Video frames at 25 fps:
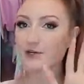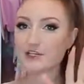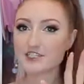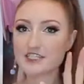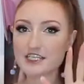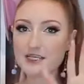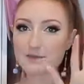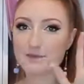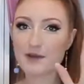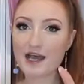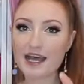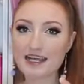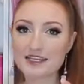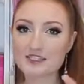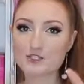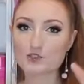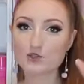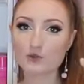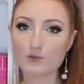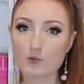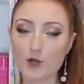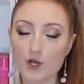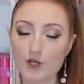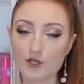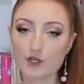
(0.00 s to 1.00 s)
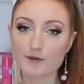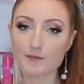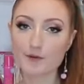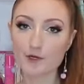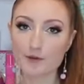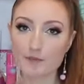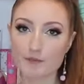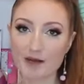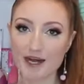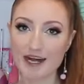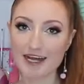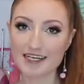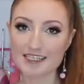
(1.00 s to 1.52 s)
pretty pastel
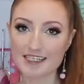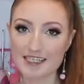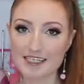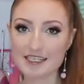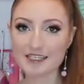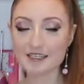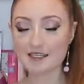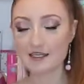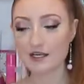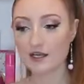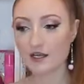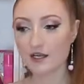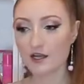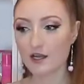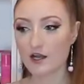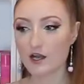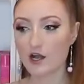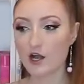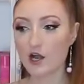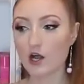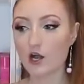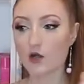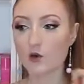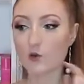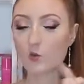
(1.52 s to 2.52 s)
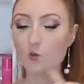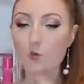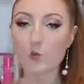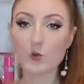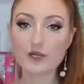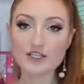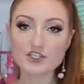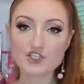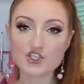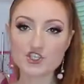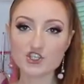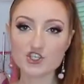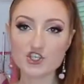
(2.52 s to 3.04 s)
Pokemon party,
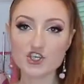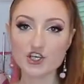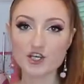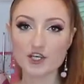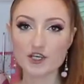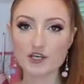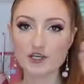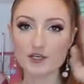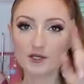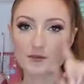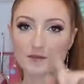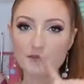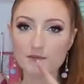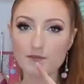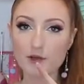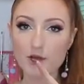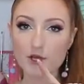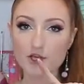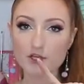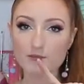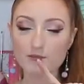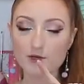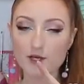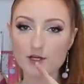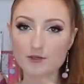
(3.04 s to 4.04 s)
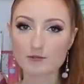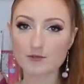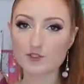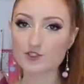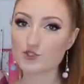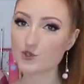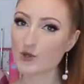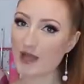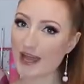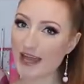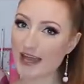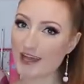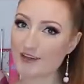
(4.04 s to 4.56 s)
which Pokemon would
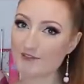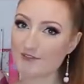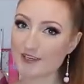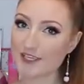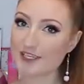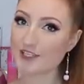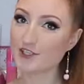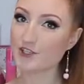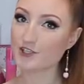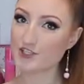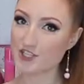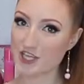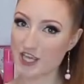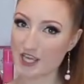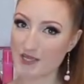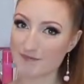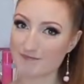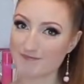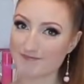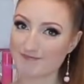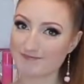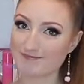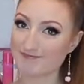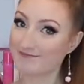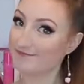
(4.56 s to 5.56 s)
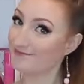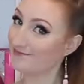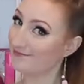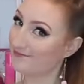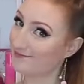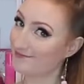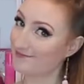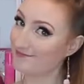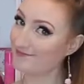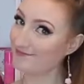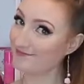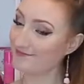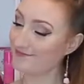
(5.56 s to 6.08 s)
you have in your team?
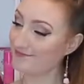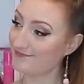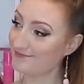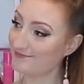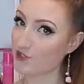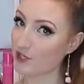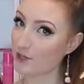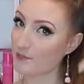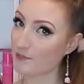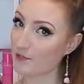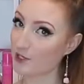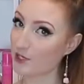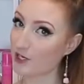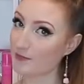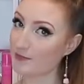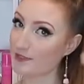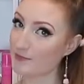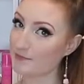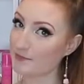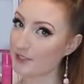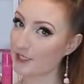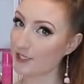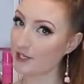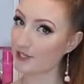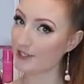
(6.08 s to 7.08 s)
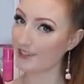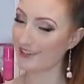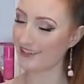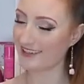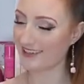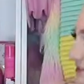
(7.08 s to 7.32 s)
Hmm? Drop a comment below.